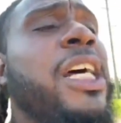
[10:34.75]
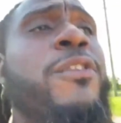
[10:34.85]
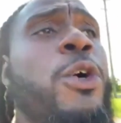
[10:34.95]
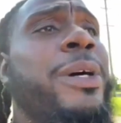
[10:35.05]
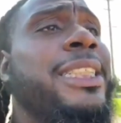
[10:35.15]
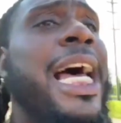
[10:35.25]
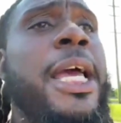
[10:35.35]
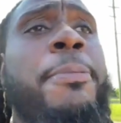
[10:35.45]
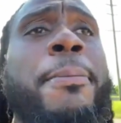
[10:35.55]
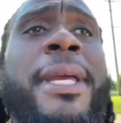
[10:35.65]
No one's out here
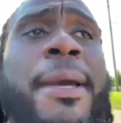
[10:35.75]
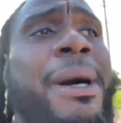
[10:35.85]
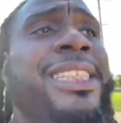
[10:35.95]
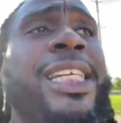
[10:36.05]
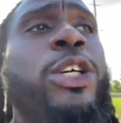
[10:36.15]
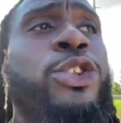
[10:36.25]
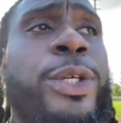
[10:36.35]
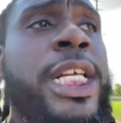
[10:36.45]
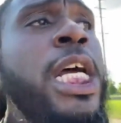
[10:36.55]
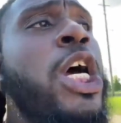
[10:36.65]
but me and my children
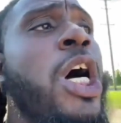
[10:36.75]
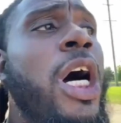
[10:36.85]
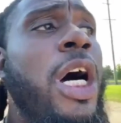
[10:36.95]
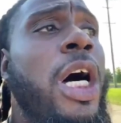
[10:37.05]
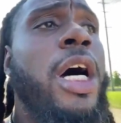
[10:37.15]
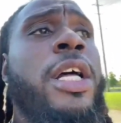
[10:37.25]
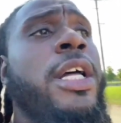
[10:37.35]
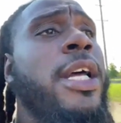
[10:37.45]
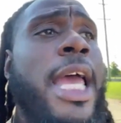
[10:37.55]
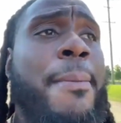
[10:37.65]
and
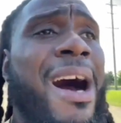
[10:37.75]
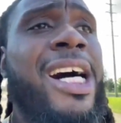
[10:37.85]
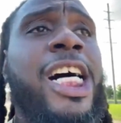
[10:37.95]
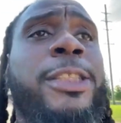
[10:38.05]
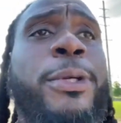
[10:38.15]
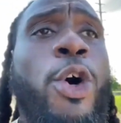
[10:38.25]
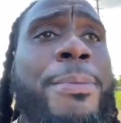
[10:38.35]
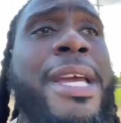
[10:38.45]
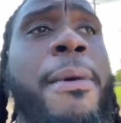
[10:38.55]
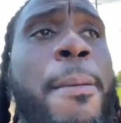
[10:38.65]
my husband or me
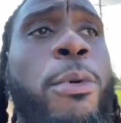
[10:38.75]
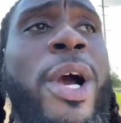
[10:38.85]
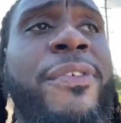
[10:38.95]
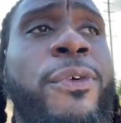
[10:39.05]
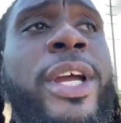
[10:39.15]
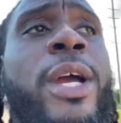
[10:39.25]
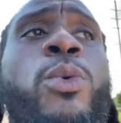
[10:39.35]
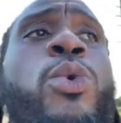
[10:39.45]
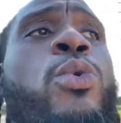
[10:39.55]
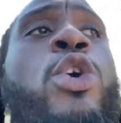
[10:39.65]
and my boyfriend.
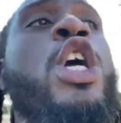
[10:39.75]
Woo.